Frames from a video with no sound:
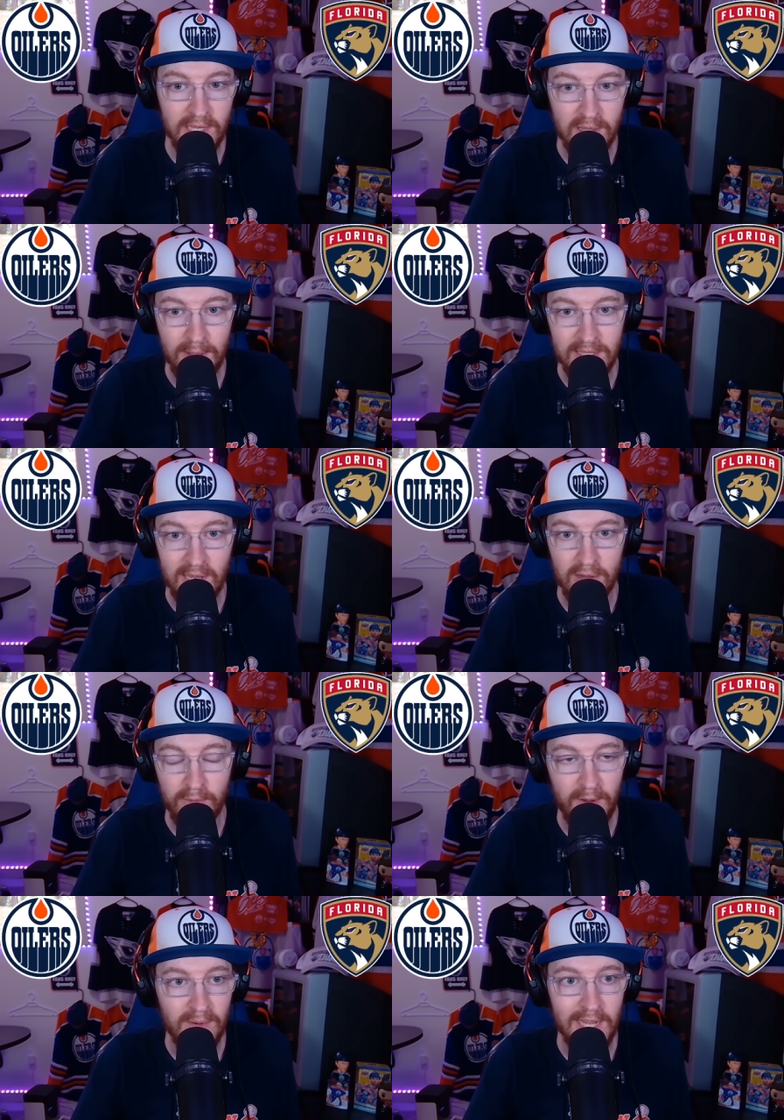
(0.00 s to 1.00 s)
to the Ben Stelter
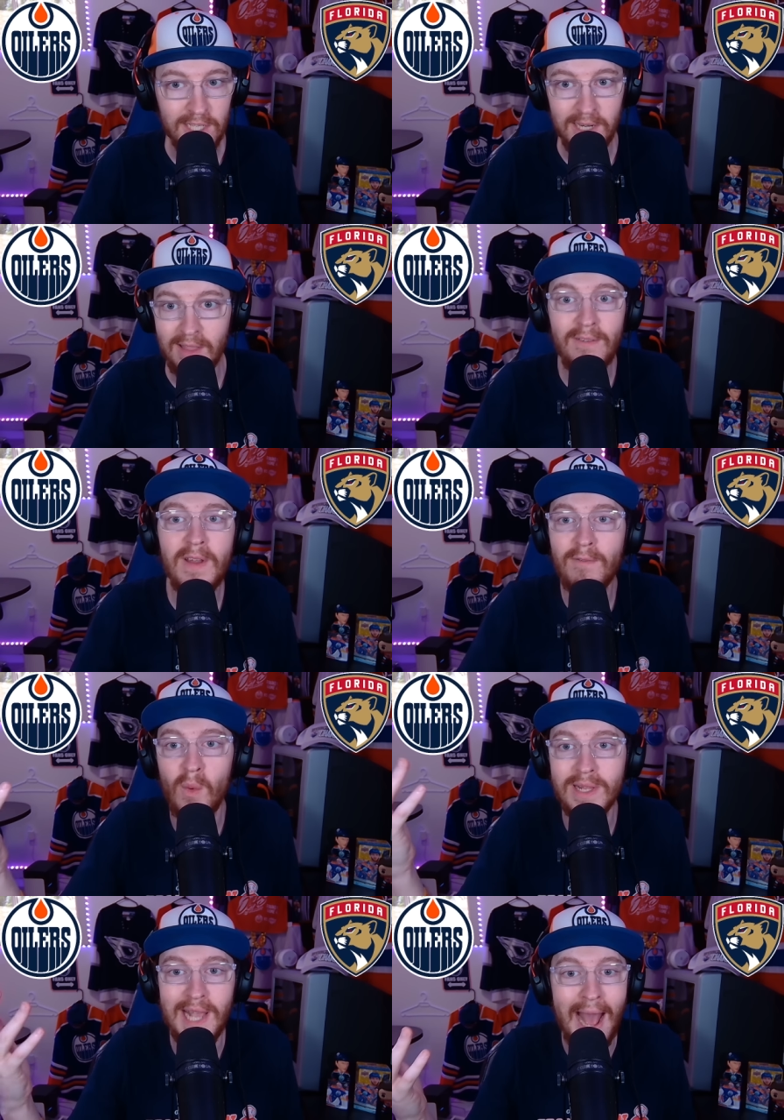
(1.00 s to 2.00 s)
Foundation. And they've never
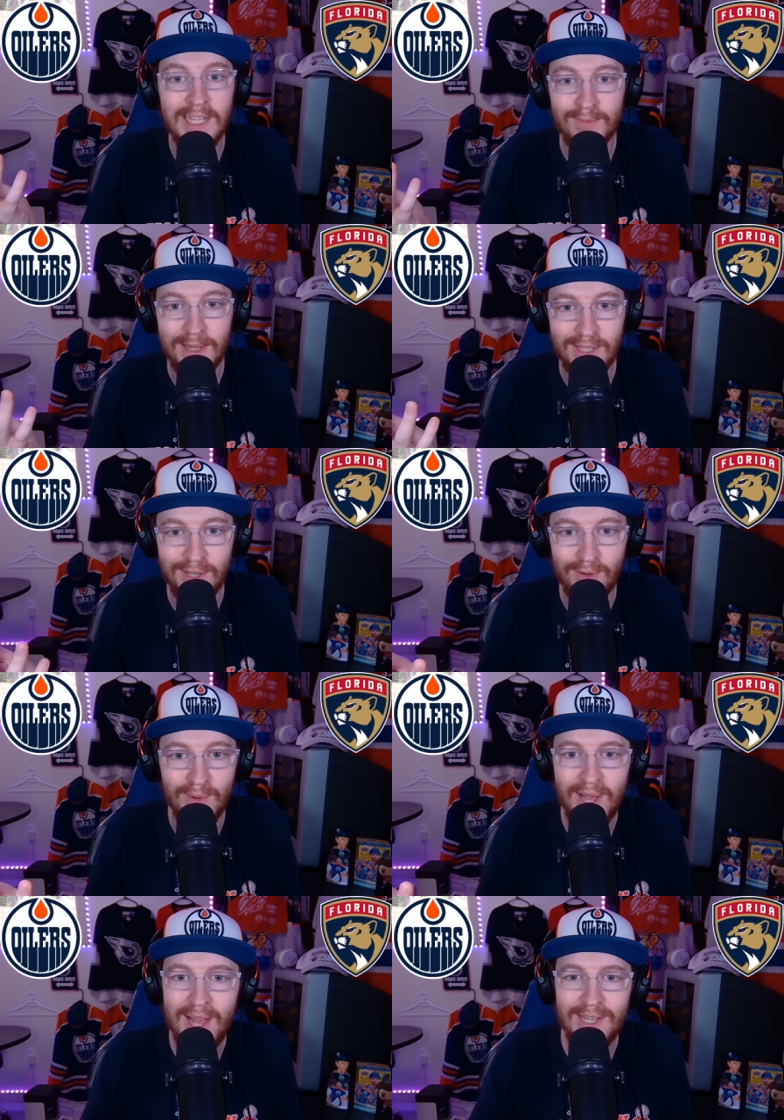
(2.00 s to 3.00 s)
once asked me to
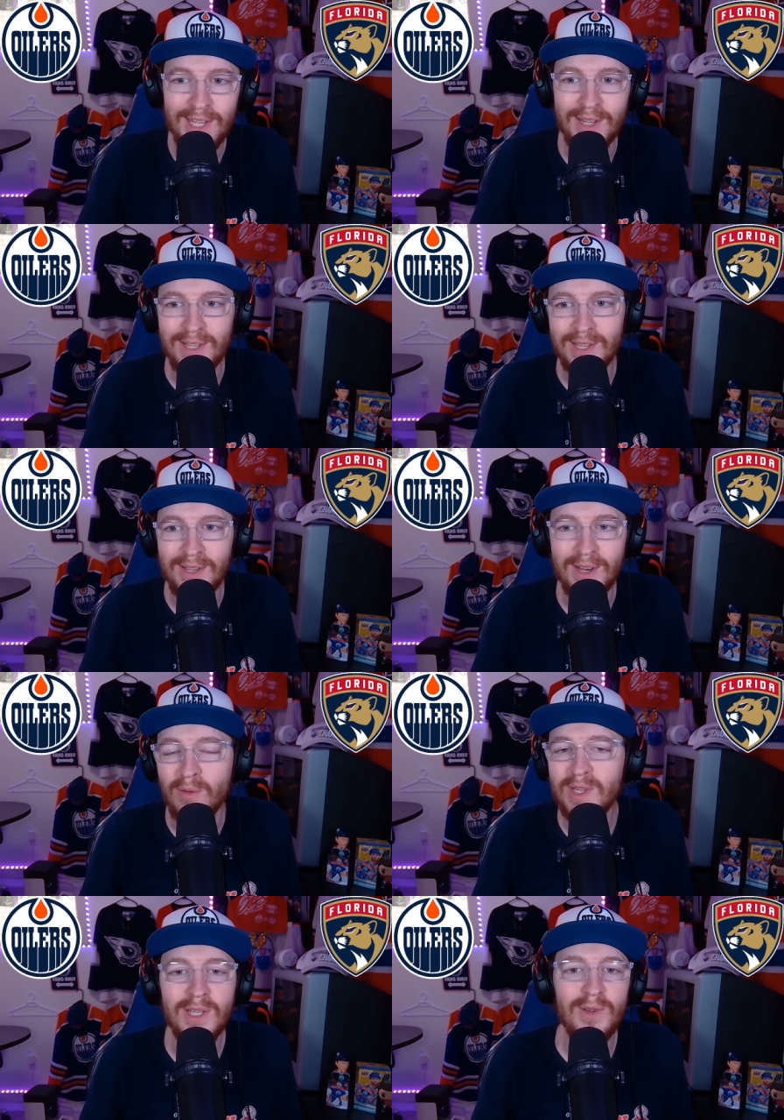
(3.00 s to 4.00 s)

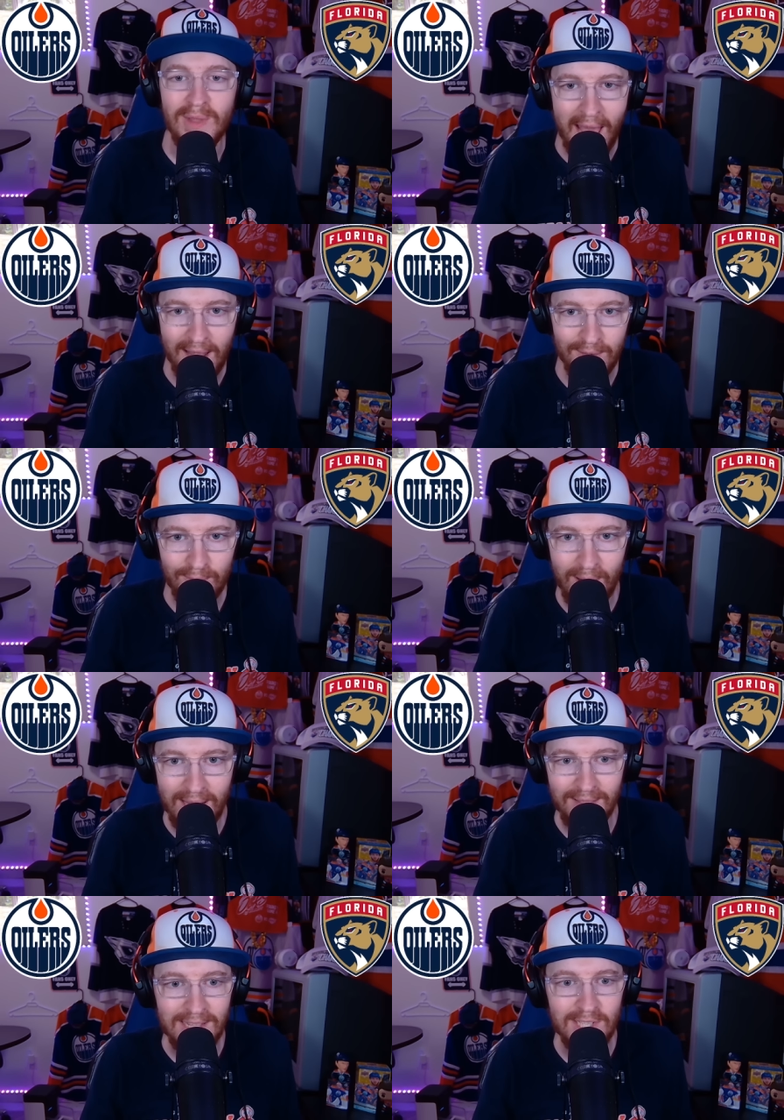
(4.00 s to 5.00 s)
do that,
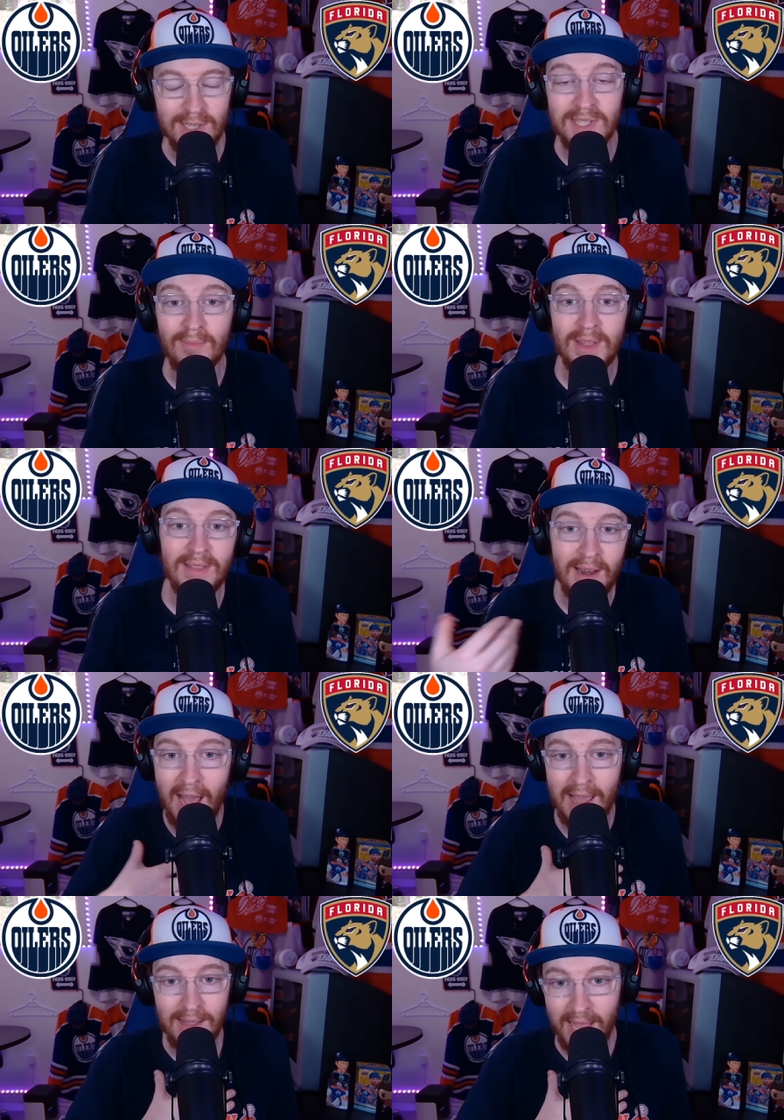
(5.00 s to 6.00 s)
right? That's just something that
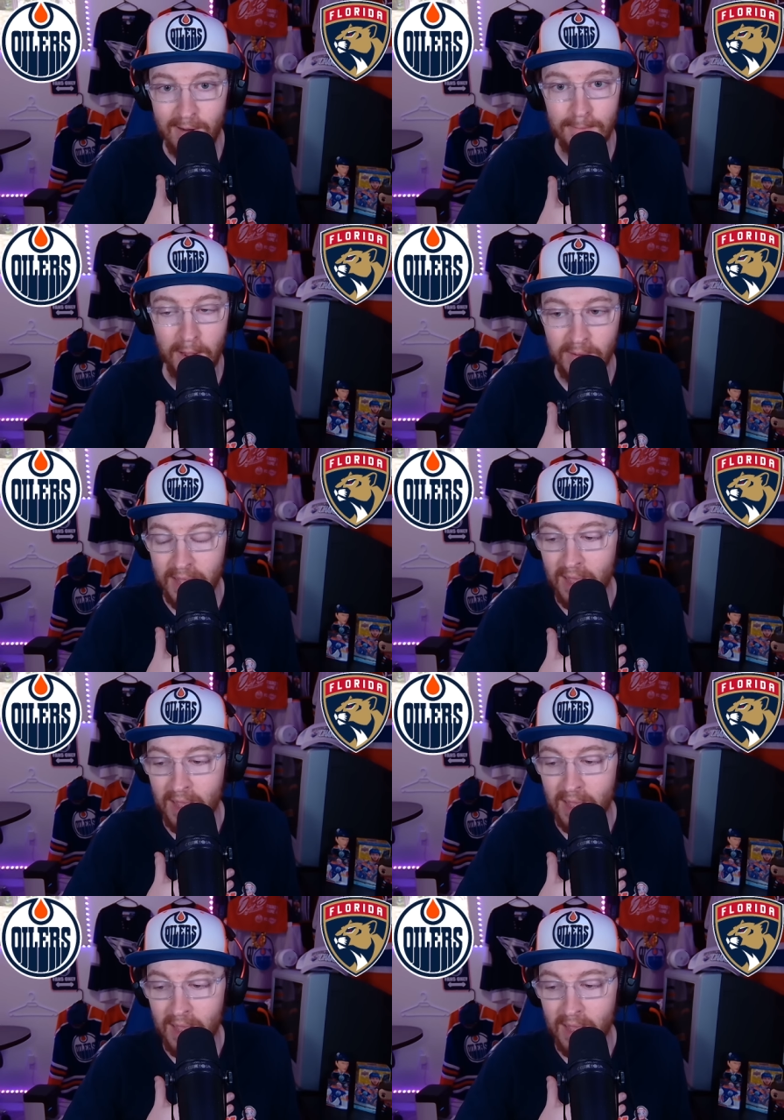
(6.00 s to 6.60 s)
I care about.